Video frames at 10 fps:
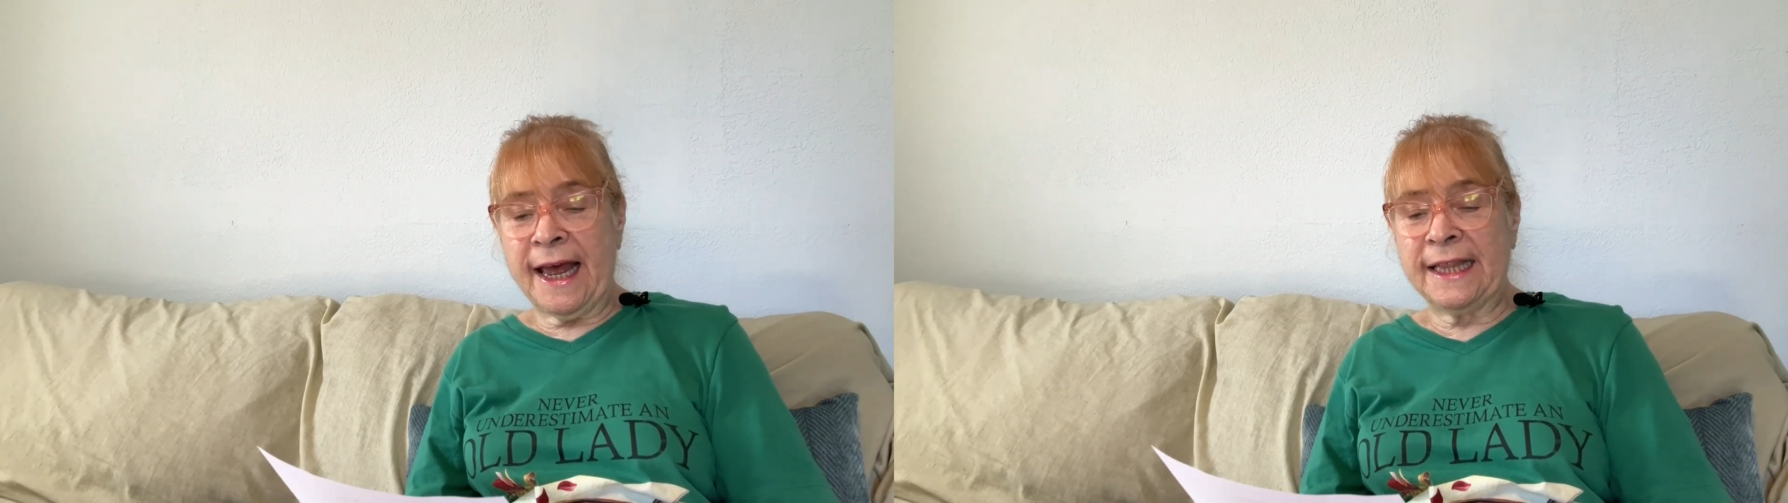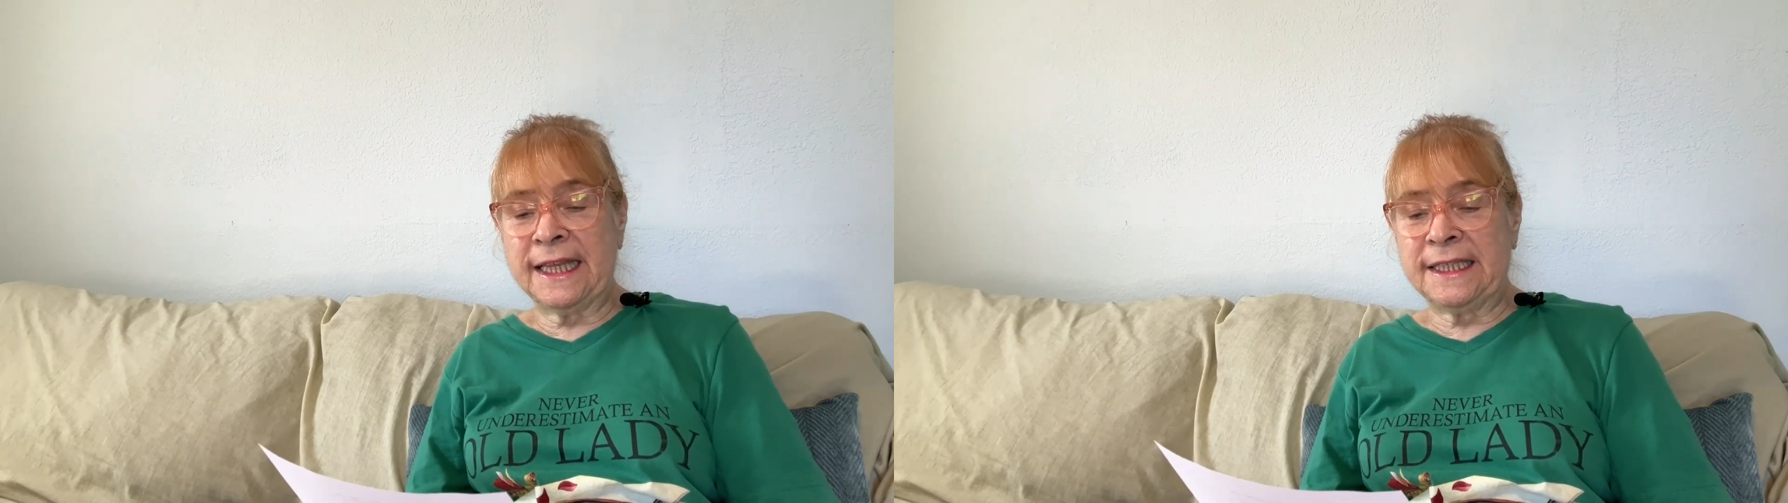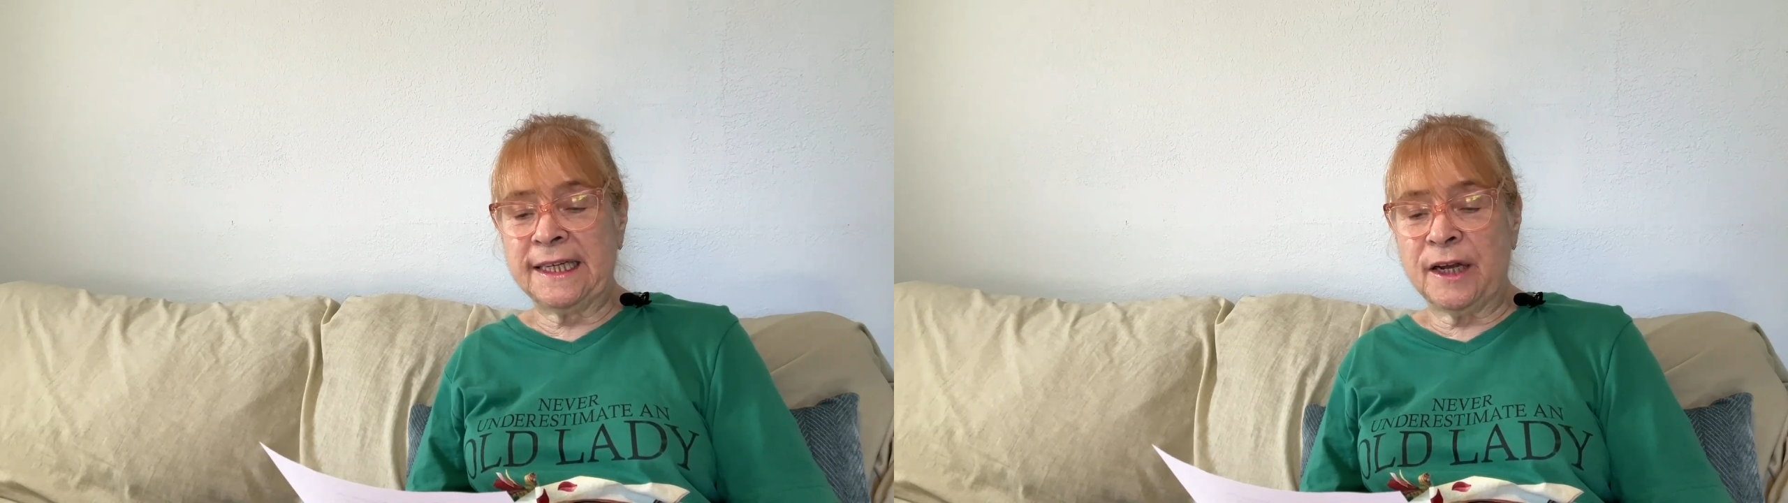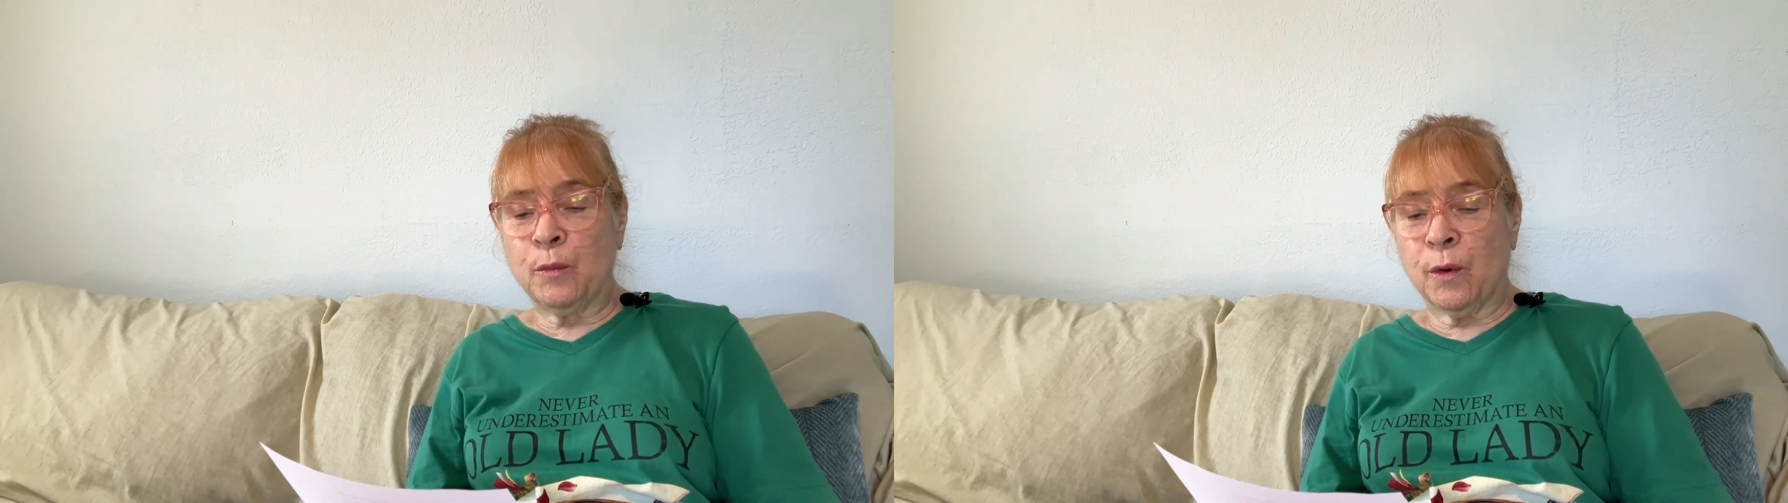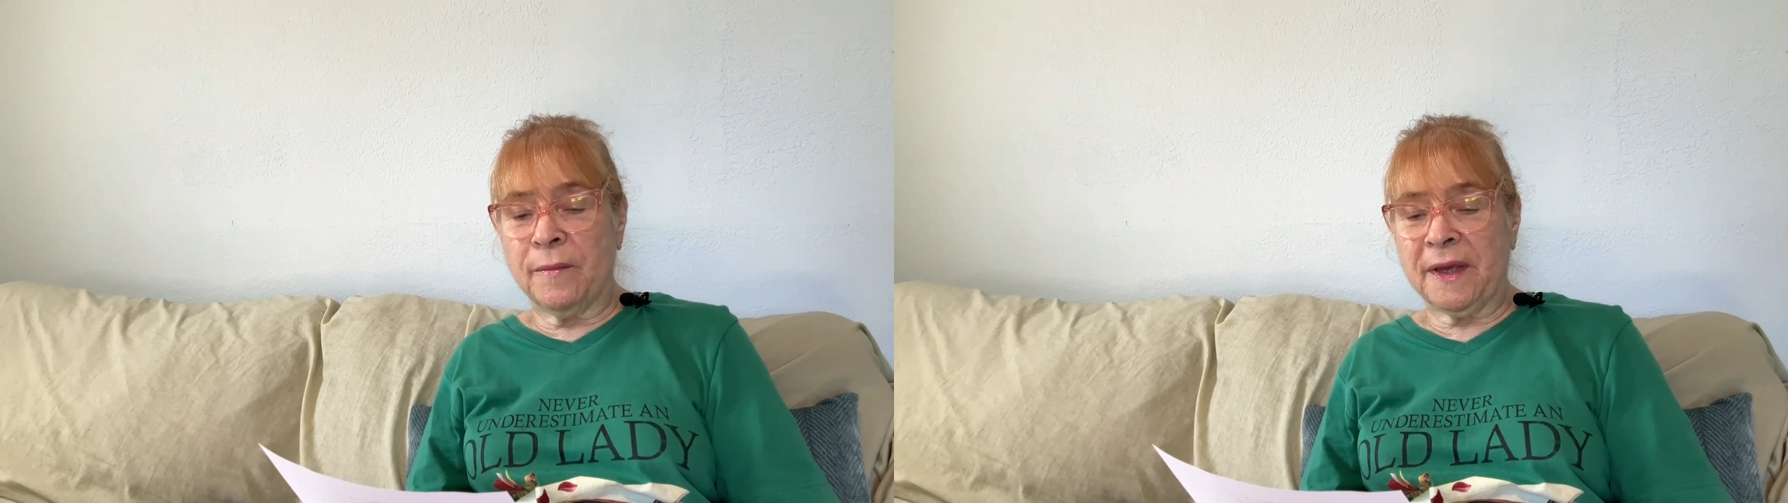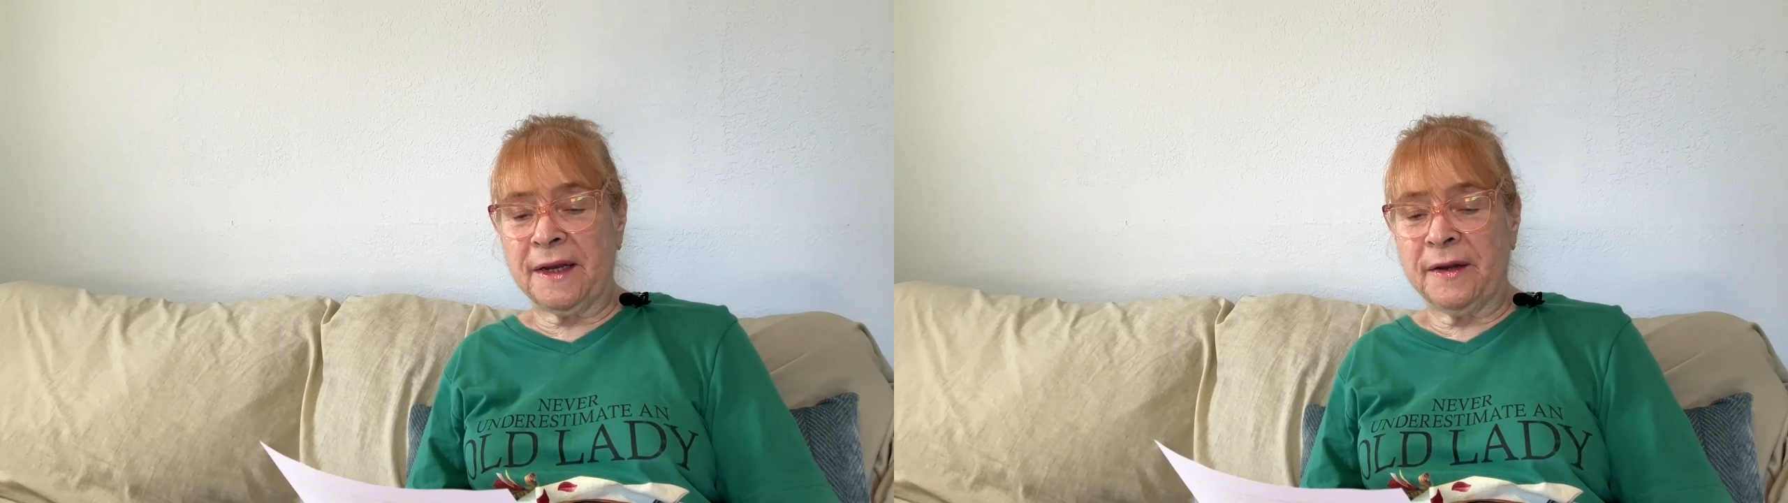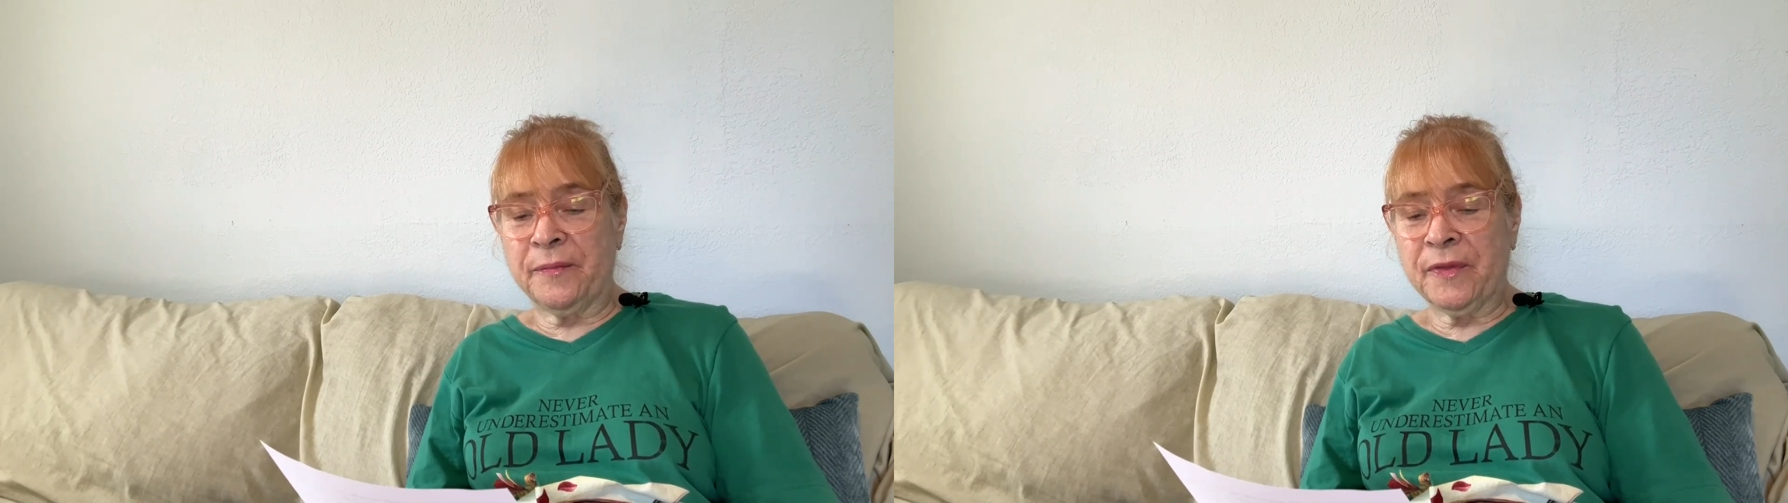and the Dead Woman